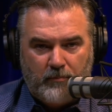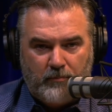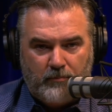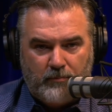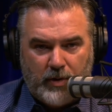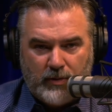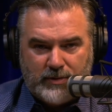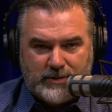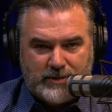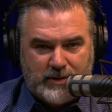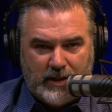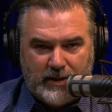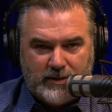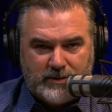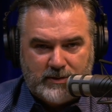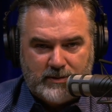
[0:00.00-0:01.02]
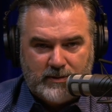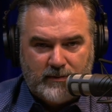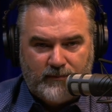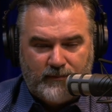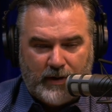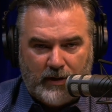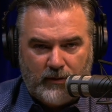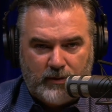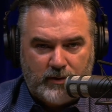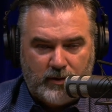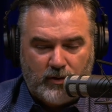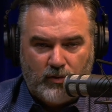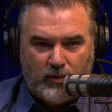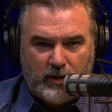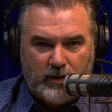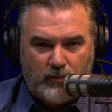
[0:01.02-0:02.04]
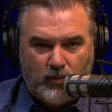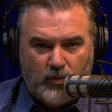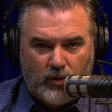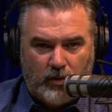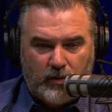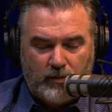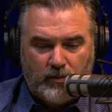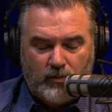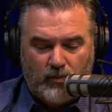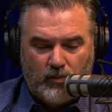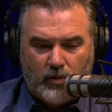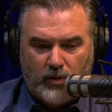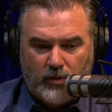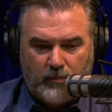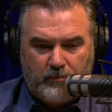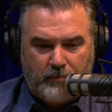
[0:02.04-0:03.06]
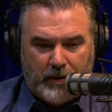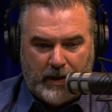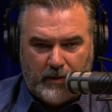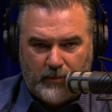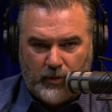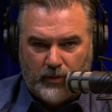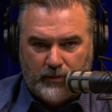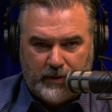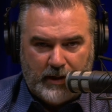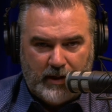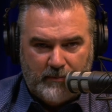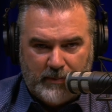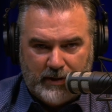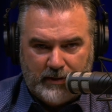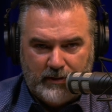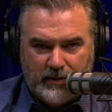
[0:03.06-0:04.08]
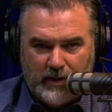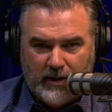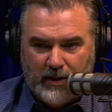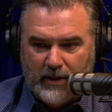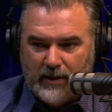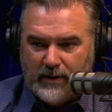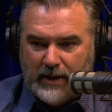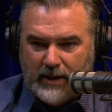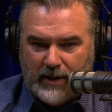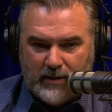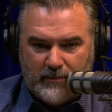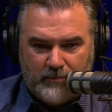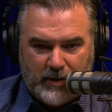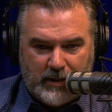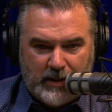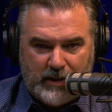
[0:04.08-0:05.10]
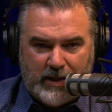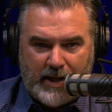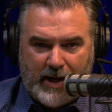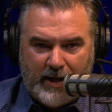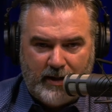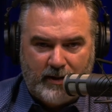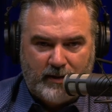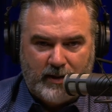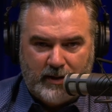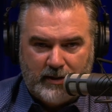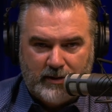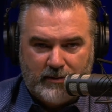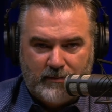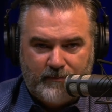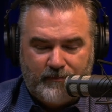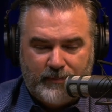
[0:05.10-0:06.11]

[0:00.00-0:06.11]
Both states following the Korean War were pummeled. I mean, they had been annihilated.